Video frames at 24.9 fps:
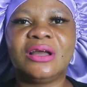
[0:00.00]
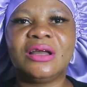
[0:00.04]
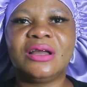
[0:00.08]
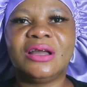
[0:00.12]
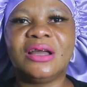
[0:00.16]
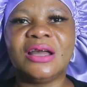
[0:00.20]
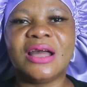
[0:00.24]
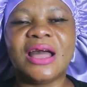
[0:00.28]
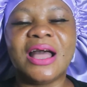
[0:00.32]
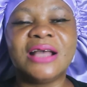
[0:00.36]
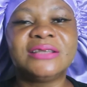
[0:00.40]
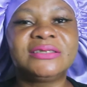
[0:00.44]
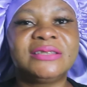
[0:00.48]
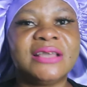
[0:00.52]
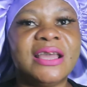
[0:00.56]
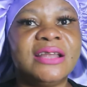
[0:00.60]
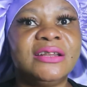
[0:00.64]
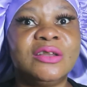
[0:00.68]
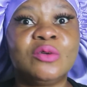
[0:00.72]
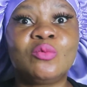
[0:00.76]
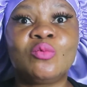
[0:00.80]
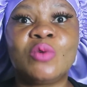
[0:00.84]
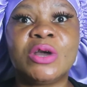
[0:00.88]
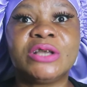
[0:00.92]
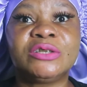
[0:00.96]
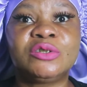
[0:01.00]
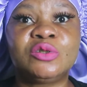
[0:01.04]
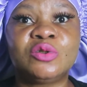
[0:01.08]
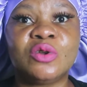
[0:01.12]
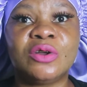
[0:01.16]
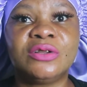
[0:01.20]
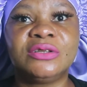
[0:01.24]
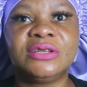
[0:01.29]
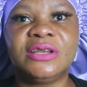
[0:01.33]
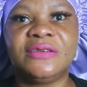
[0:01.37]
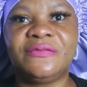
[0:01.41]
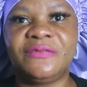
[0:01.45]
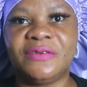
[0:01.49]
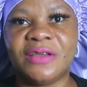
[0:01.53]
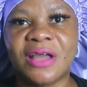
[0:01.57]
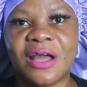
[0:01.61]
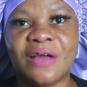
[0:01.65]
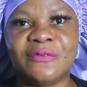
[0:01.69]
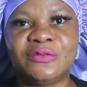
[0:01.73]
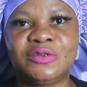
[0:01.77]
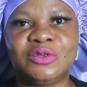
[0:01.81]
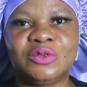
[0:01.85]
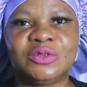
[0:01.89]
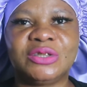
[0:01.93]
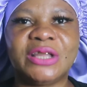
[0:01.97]
ask any question if you
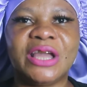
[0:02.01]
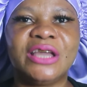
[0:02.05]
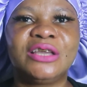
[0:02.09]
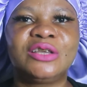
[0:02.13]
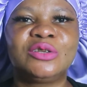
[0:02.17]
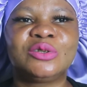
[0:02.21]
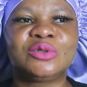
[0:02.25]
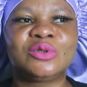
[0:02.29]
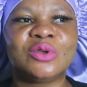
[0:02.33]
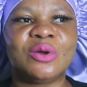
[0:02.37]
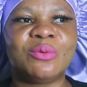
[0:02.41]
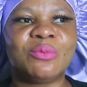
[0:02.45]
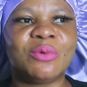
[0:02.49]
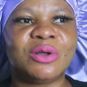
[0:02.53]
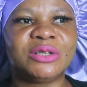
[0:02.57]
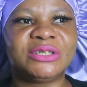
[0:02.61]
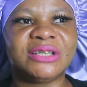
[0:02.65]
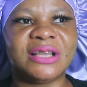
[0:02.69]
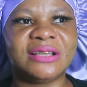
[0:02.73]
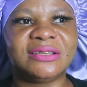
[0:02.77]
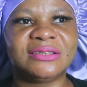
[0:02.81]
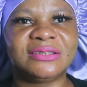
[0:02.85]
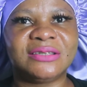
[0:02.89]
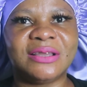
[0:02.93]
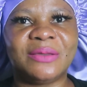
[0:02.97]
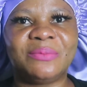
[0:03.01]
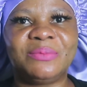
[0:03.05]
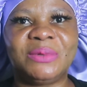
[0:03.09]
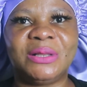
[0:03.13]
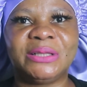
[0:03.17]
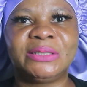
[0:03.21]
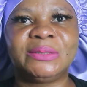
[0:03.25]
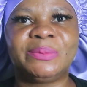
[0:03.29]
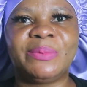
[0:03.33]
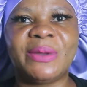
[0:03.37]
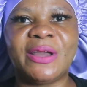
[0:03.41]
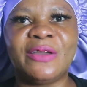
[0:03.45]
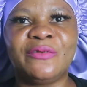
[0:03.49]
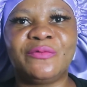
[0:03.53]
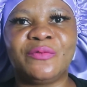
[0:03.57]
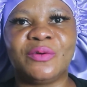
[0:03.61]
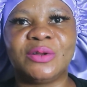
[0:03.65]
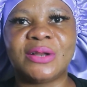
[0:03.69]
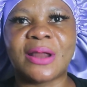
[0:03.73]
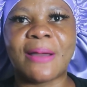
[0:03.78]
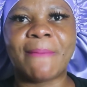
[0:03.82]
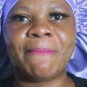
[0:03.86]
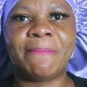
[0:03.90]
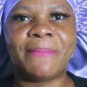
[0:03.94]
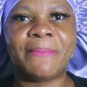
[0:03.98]
have to. Thank you so much and stay blessed. Bye for now.